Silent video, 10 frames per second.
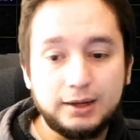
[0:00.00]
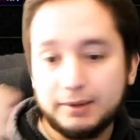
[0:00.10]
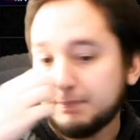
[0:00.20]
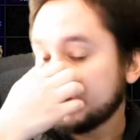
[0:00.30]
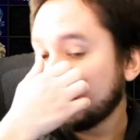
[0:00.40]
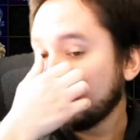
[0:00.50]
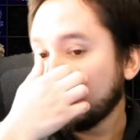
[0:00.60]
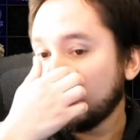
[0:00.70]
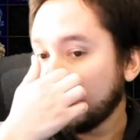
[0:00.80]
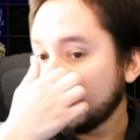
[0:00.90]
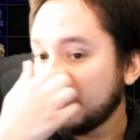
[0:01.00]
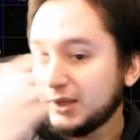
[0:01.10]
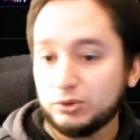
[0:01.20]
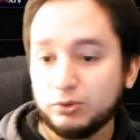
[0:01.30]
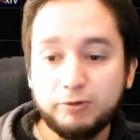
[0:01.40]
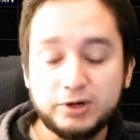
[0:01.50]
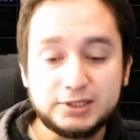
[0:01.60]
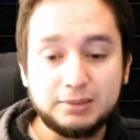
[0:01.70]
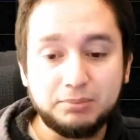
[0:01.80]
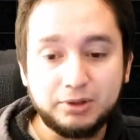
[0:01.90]
So what you can do, for
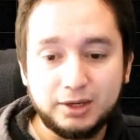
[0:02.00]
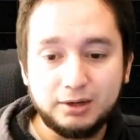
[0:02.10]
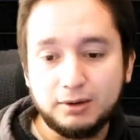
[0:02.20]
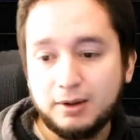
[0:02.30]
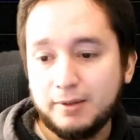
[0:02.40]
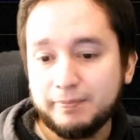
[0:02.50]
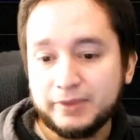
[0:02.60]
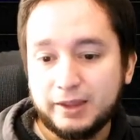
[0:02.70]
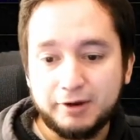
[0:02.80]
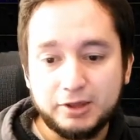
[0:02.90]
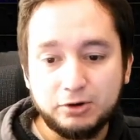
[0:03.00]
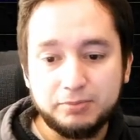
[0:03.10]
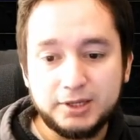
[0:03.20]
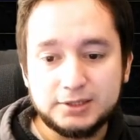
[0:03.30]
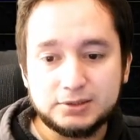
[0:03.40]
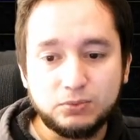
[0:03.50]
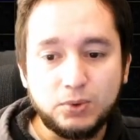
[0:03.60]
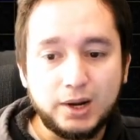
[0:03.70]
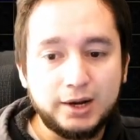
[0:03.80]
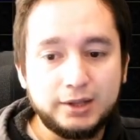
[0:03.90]
example, here, if I drop this
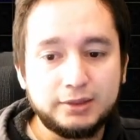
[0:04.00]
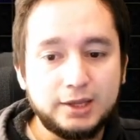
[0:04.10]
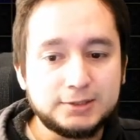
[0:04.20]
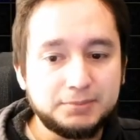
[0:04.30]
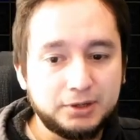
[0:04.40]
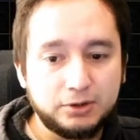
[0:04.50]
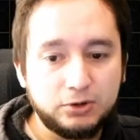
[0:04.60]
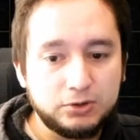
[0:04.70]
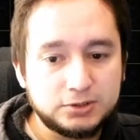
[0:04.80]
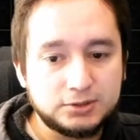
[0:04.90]
white expert ghost